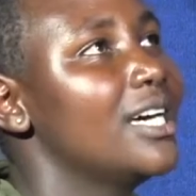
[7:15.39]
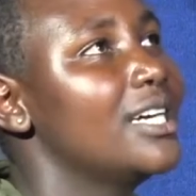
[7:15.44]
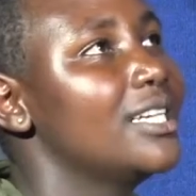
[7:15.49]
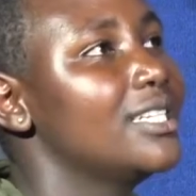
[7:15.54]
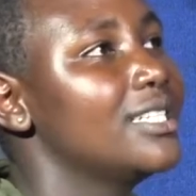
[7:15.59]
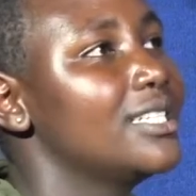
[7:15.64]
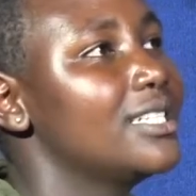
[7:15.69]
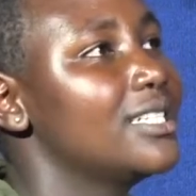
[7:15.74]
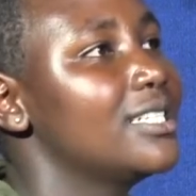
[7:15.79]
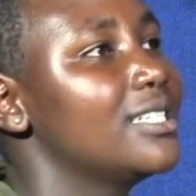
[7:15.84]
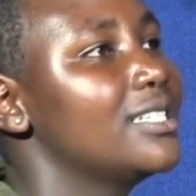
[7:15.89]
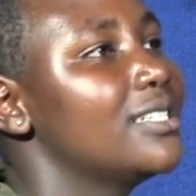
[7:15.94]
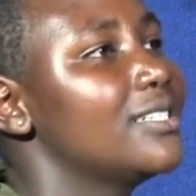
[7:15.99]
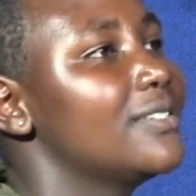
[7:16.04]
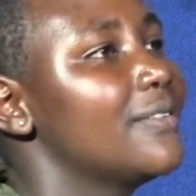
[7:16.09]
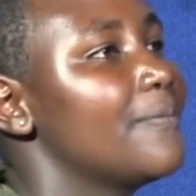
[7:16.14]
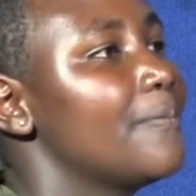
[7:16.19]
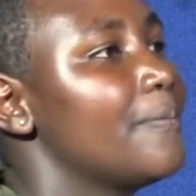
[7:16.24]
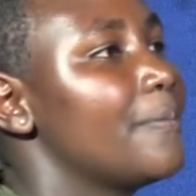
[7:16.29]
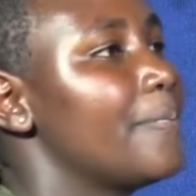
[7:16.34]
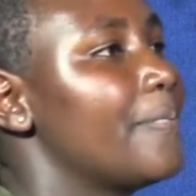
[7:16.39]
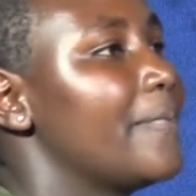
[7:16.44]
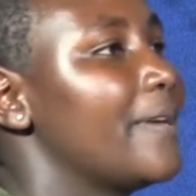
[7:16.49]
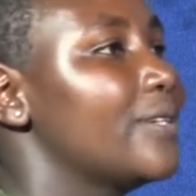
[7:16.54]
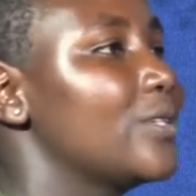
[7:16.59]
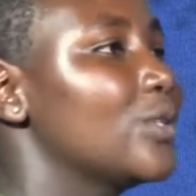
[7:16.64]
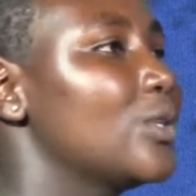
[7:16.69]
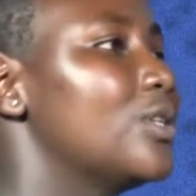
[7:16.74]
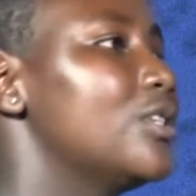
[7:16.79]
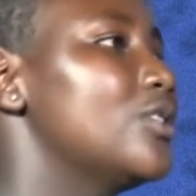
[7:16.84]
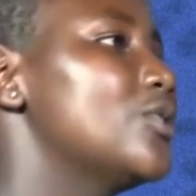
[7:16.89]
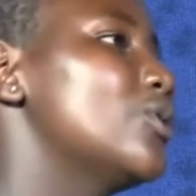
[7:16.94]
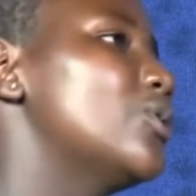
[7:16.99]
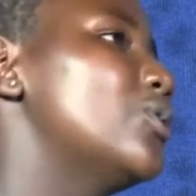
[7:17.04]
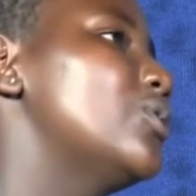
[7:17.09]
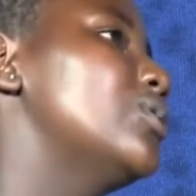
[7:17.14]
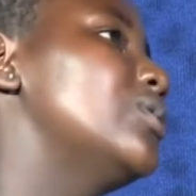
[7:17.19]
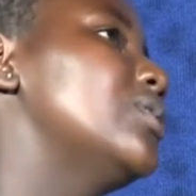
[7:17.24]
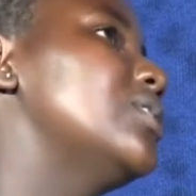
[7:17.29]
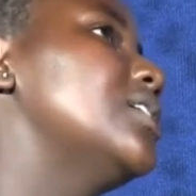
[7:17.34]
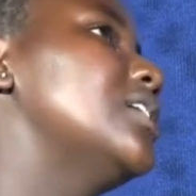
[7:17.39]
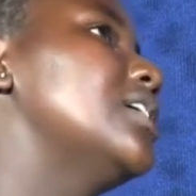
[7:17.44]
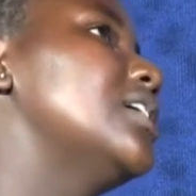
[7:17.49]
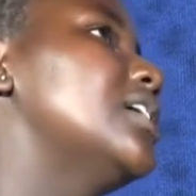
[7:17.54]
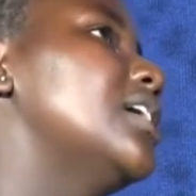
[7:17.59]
And that also